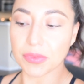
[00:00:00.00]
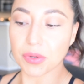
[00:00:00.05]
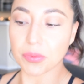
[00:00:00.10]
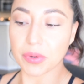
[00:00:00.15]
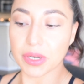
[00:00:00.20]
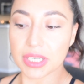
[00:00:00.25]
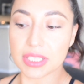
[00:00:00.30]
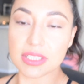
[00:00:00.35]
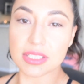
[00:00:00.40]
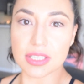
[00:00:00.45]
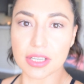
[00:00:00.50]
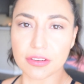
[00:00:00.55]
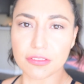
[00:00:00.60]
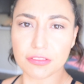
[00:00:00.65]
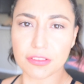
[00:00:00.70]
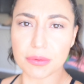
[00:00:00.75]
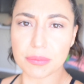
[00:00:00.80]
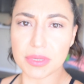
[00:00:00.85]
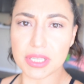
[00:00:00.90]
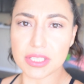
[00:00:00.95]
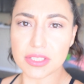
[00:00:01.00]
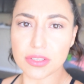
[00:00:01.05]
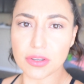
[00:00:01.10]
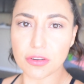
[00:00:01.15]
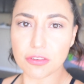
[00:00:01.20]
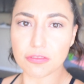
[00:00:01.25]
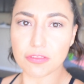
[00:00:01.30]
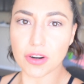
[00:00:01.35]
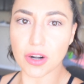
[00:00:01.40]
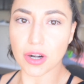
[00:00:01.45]
what it's done for me
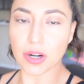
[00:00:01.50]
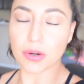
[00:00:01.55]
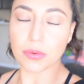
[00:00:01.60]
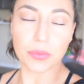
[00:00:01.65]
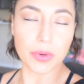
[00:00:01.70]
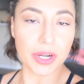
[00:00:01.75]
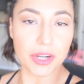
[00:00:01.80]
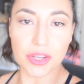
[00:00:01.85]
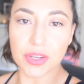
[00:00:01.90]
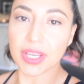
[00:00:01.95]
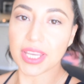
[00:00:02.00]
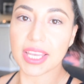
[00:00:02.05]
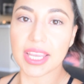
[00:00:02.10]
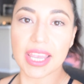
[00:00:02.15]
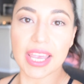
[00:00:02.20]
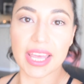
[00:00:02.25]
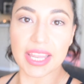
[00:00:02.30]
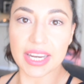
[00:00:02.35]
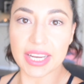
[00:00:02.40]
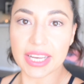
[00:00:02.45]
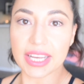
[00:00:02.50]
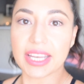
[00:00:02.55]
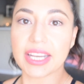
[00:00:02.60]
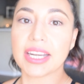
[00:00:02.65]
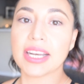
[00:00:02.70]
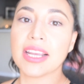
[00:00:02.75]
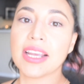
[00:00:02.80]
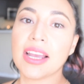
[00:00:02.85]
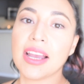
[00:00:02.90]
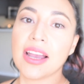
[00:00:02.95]
so far, where you can get
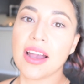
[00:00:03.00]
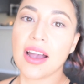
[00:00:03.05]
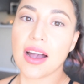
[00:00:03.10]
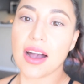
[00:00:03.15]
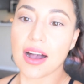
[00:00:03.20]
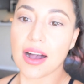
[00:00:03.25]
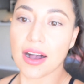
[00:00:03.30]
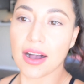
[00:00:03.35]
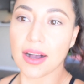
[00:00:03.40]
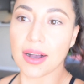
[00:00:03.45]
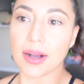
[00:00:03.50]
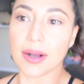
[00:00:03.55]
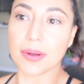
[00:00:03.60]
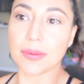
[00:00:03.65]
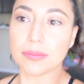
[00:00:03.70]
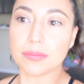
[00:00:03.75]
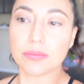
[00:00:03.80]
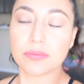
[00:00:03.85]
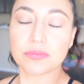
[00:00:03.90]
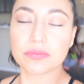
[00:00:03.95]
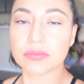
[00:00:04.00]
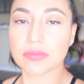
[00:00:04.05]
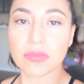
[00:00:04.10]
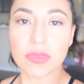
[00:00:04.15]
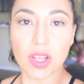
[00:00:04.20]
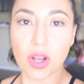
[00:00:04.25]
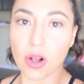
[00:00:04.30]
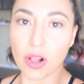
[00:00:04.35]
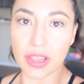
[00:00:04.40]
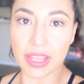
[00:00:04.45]
it,
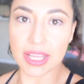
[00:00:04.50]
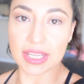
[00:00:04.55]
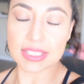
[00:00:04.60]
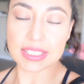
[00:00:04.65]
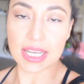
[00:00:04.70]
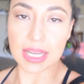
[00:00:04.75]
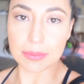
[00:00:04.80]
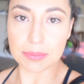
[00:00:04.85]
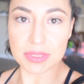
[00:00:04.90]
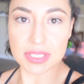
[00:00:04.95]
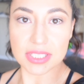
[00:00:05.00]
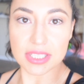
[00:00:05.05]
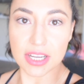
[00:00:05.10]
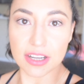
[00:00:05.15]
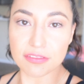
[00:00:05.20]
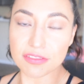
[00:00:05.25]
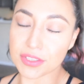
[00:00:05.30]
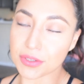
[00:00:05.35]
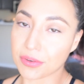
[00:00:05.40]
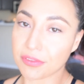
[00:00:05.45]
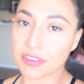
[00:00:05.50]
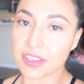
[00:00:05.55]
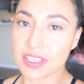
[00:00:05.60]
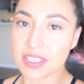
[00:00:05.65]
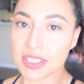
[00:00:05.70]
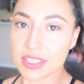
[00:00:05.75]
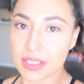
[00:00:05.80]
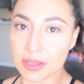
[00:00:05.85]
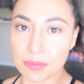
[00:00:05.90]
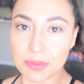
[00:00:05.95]
all that type of stuff. So if
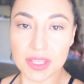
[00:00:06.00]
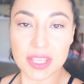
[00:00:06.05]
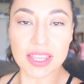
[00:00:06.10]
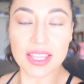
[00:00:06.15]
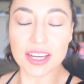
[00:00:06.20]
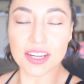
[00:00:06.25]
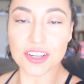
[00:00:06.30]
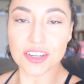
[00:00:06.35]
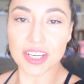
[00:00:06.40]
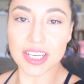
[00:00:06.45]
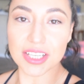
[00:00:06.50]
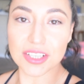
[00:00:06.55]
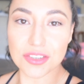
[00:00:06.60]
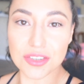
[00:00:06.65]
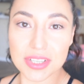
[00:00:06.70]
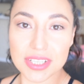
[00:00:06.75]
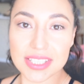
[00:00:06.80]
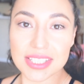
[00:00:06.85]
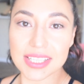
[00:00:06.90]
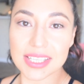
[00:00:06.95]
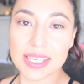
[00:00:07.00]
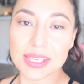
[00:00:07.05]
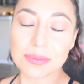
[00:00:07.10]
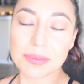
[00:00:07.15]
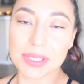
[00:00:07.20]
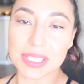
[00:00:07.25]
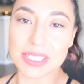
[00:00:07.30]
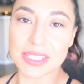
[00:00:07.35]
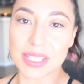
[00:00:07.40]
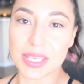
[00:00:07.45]
this is something that you're interested in,
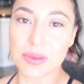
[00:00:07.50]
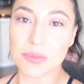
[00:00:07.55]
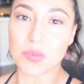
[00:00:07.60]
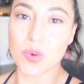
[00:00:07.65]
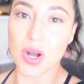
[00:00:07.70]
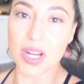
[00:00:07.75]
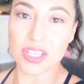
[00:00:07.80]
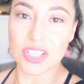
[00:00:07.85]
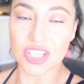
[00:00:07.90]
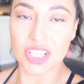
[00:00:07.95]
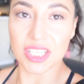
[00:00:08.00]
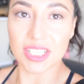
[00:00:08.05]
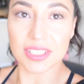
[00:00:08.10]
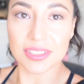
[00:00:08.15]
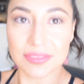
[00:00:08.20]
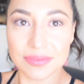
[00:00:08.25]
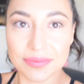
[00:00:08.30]
please keep watching.